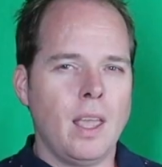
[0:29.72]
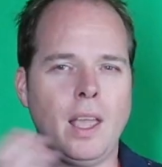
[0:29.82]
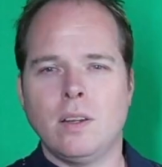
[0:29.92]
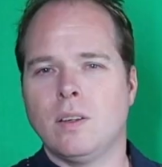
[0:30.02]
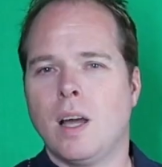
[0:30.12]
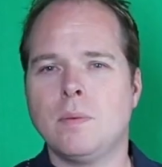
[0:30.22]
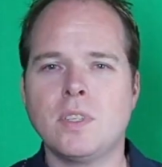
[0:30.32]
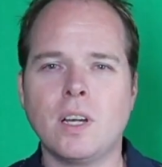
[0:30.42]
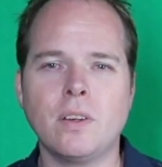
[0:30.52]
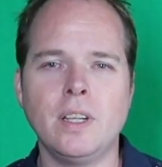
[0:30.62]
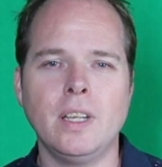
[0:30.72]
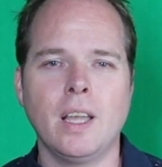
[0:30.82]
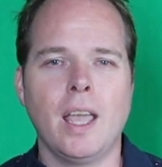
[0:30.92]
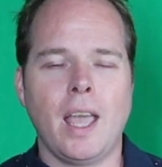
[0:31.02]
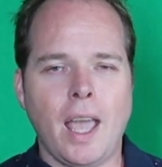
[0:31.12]
Hello, I'm Zachary
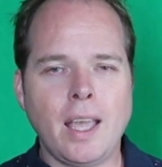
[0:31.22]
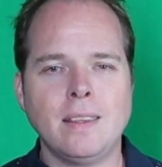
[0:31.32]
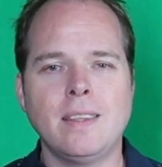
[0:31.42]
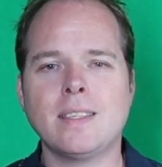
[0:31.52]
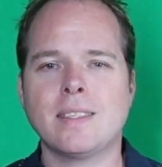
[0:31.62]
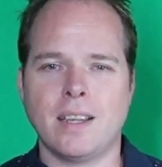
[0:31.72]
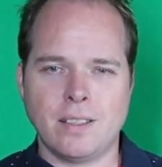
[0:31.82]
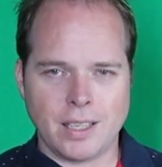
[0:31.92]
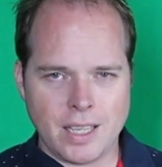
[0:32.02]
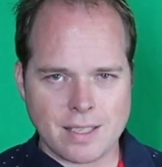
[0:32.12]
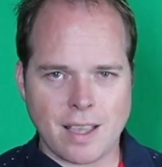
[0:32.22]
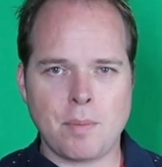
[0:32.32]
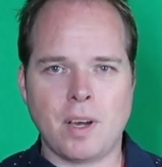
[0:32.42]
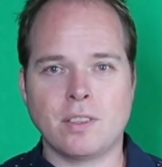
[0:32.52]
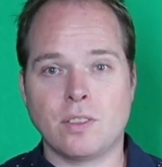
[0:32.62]
and this channel is
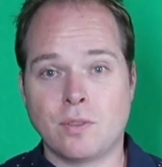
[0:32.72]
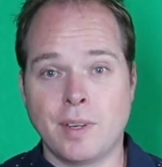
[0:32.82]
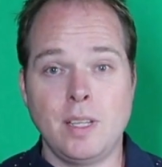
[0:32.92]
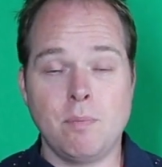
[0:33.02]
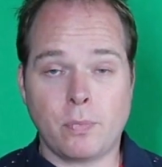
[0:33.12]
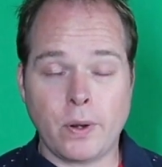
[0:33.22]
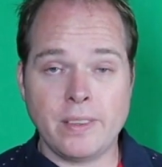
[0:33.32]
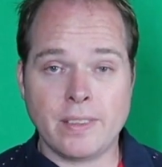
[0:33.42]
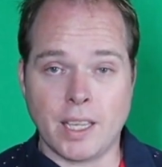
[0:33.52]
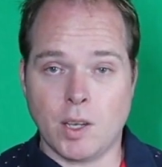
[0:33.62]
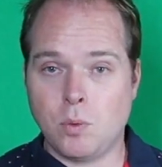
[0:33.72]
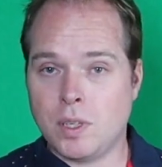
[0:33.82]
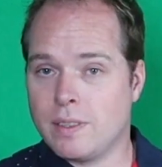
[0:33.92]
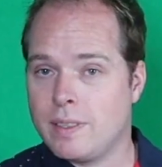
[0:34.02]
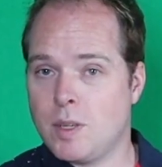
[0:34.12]
about three D printing
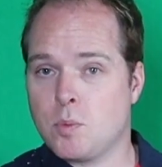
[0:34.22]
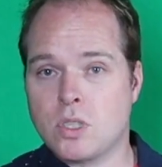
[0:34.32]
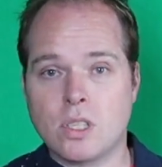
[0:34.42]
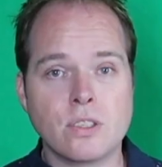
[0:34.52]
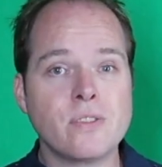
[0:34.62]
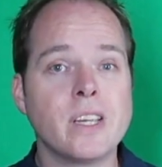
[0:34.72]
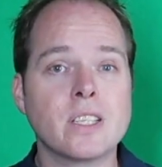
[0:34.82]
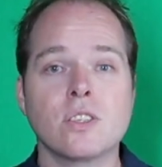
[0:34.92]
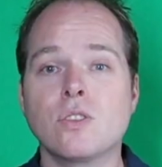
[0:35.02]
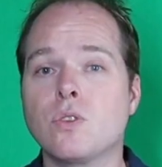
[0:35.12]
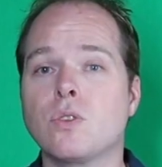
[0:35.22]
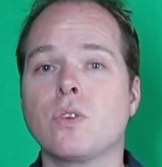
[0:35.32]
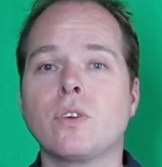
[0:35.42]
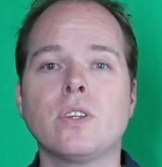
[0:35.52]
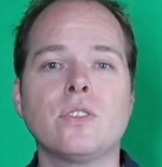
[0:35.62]
with tips, tricks,
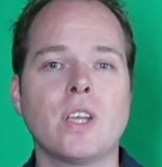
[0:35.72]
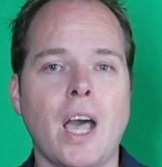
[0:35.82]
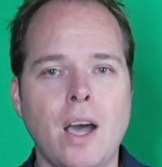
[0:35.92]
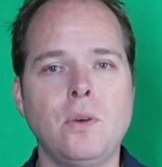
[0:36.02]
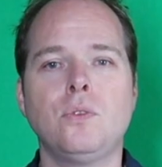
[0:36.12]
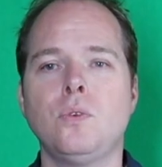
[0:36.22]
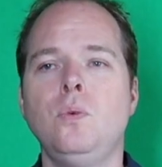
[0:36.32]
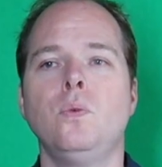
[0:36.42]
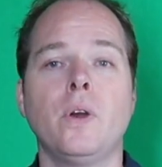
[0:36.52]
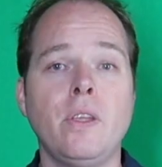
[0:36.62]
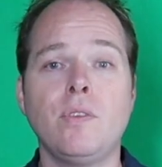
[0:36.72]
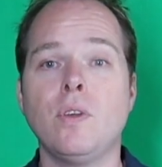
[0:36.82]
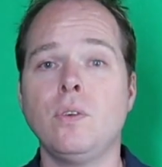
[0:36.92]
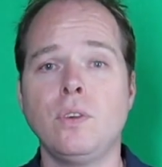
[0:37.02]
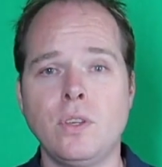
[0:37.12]
tutorials, how to,
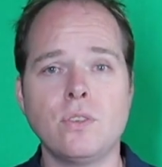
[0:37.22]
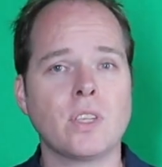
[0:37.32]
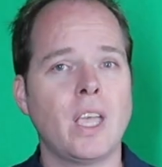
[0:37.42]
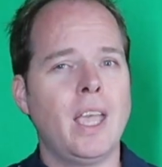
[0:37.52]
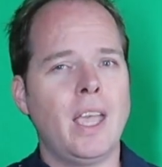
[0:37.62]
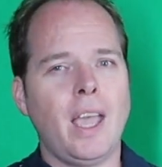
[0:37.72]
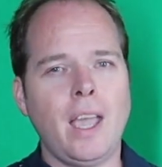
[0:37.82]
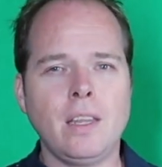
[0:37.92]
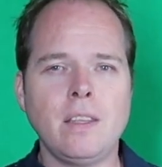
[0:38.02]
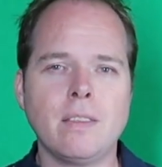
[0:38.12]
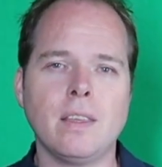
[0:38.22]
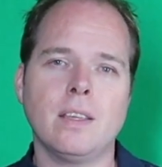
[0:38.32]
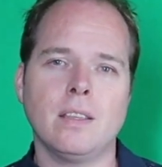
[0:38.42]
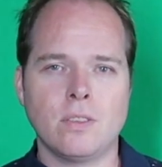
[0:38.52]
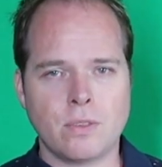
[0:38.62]
review, news,
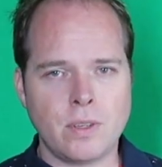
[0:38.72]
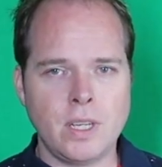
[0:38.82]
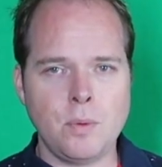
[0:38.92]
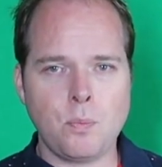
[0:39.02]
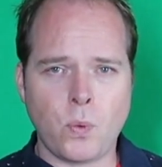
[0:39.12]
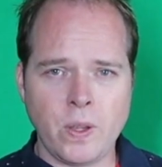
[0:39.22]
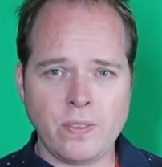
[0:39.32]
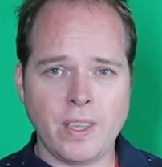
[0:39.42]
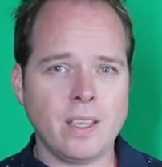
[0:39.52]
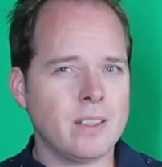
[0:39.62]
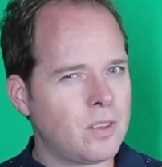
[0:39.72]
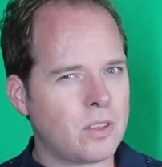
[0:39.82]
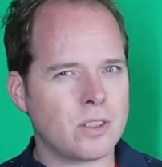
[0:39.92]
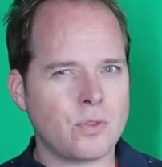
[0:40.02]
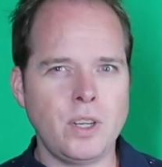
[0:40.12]
anything three D printing
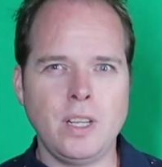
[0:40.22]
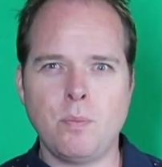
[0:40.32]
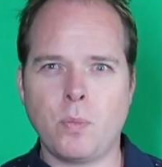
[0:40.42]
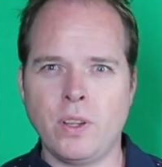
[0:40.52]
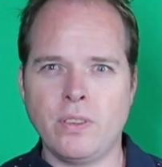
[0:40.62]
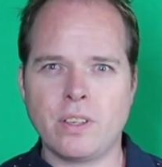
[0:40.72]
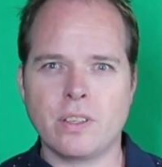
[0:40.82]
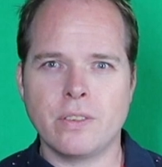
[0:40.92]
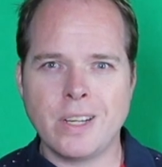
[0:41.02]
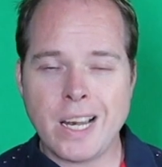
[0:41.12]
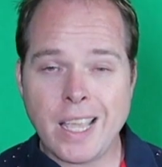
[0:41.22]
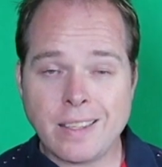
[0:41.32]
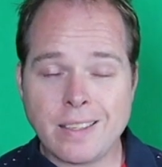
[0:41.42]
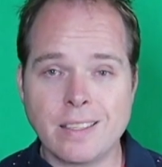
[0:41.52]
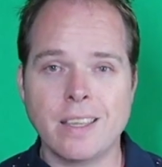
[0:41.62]
or three D printer
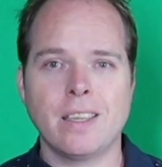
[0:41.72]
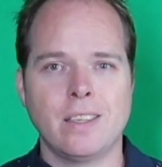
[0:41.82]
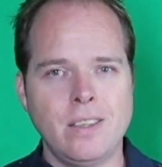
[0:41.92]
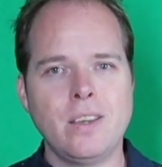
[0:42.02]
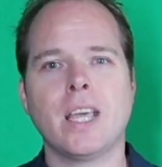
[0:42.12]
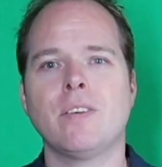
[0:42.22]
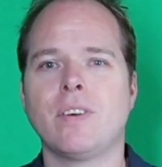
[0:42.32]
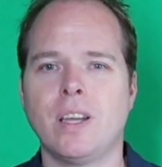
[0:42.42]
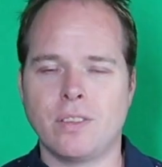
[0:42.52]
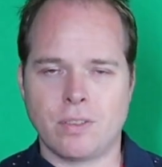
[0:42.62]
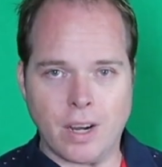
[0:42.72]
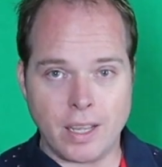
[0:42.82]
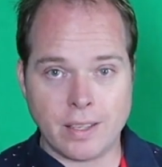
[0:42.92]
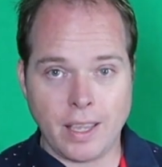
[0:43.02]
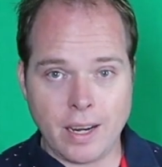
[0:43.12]
related you can find
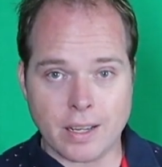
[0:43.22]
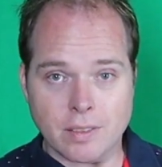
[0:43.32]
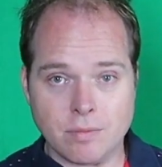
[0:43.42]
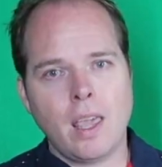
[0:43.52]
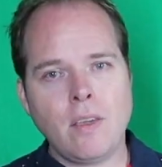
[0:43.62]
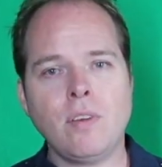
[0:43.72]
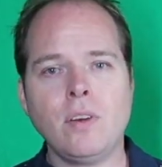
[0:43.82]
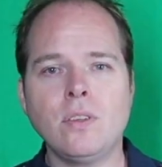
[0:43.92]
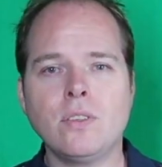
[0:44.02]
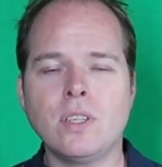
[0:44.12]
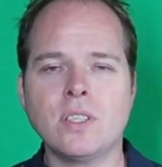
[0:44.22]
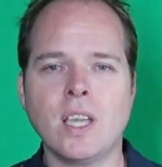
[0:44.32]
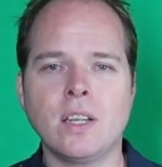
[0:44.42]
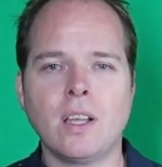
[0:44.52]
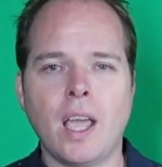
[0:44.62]
right here. If you're new to this
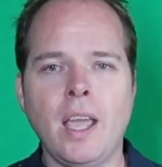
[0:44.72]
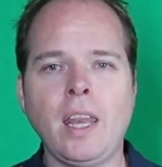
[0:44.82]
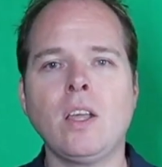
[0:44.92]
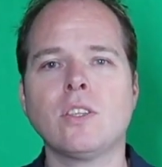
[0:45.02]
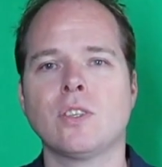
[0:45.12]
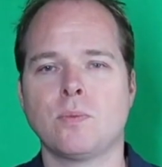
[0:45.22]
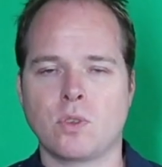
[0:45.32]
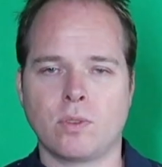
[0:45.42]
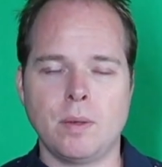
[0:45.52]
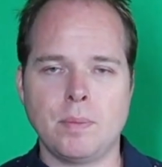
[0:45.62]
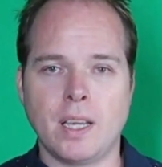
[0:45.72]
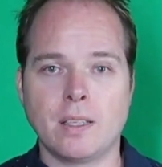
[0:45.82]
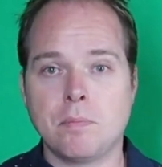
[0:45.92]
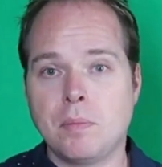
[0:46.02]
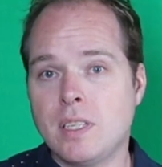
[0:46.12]
channel and not subscribed
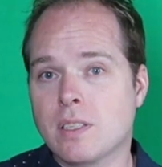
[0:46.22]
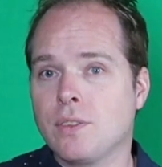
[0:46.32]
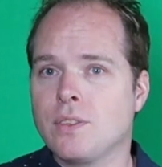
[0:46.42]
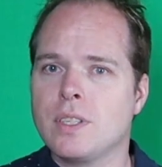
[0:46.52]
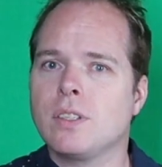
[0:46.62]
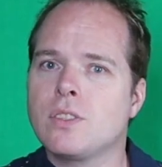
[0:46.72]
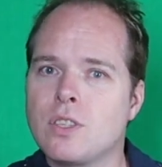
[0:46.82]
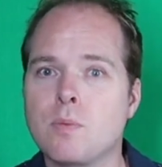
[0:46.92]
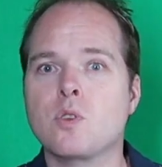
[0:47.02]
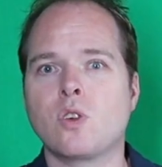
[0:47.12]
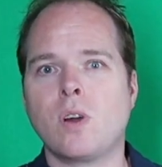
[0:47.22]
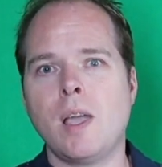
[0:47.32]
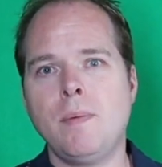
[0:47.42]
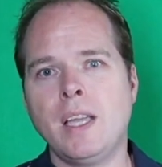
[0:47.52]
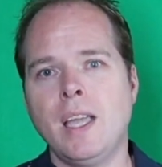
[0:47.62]
yet, please consider
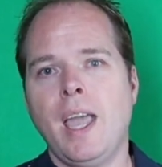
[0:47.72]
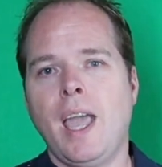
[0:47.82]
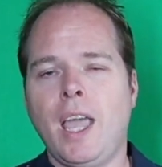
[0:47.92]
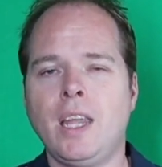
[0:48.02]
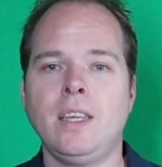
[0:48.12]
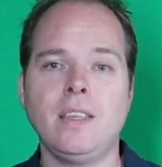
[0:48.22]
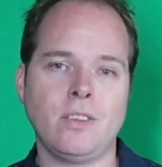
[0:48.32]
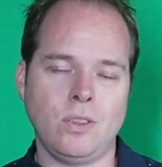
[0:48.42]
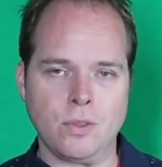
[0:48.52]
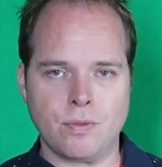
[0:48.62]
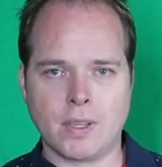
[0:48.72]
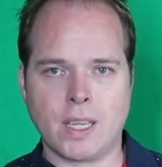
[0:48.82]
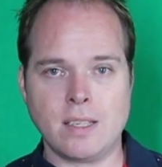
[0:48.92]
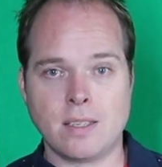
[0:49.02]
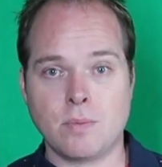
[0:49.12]
subscribing and hit the
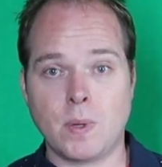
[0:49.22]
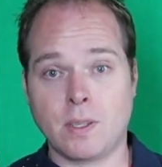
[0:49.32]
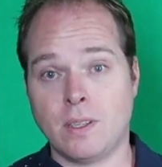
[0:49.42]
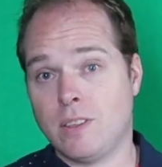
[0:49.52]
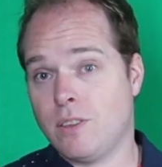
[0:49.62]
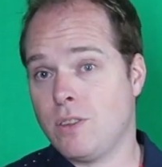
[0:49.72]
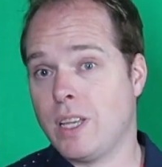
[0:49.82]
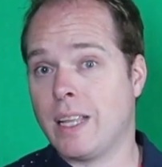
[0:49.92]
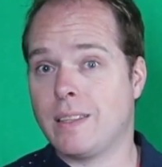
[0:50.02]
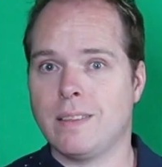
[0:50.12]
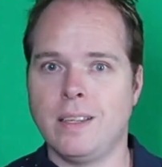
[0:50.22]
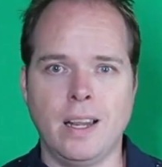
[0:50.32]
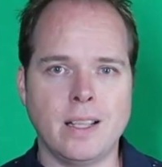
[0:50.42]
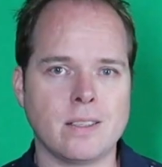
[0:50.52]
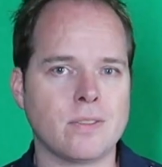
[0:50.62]
notifications button to get the
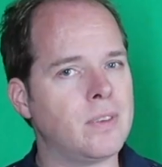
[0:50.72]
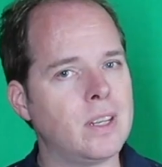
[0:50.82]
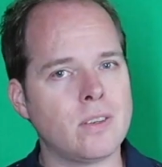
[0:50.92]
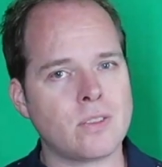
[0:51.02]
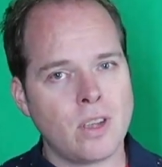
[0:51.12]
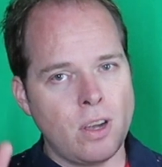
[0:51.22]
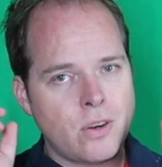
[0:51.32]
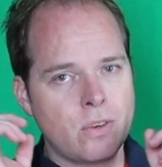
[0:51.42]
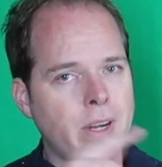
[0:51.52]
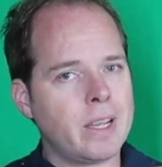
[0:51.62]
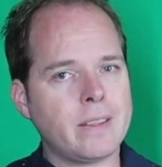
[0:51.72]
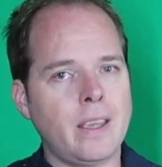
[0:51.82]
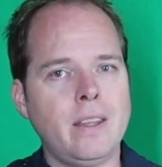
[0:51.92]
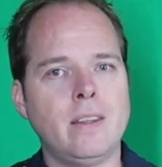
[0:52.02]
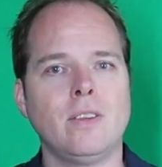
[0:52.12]
latest videos right
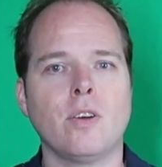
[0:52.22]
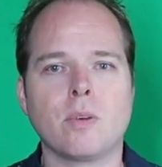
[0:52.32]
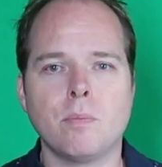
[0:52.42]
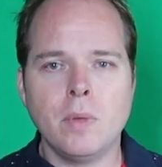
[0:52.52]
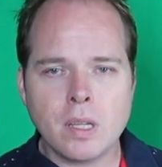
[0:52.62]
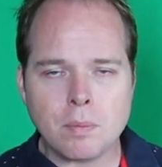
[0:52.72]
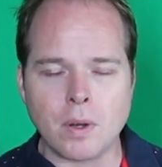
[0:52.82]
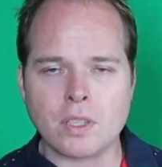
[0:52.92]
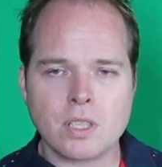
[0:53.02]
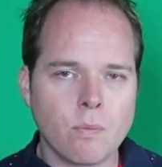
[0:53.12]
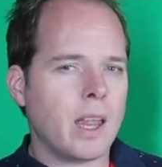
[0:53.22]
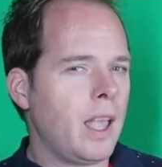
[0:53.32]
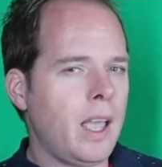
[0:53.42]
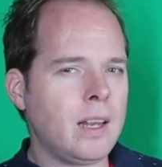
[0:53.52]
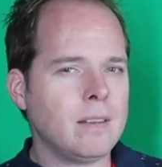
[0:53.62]
in your mailbox.
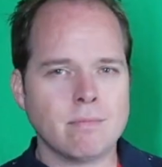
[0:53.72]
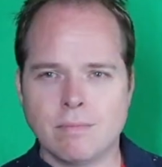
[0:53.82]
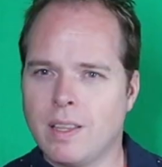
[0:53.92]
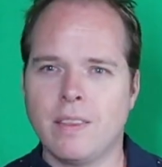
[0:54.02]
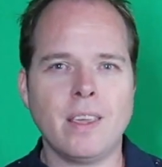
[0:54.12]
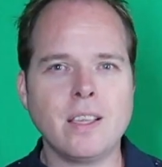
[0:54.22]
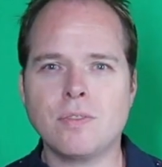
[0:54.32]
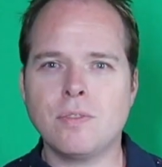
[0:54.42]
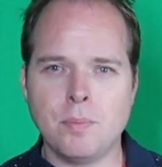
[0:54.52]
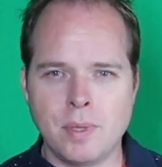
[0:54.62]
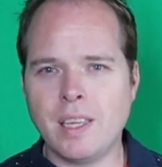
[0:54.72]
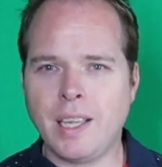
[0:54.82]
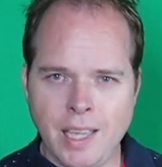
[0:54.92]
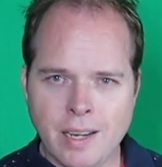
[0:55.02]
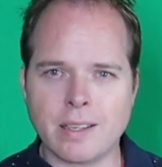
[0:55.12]
And thanks for being
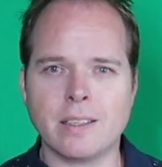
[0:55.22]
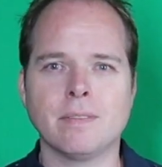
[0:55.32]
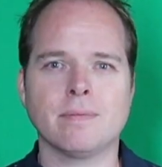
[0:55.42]
here.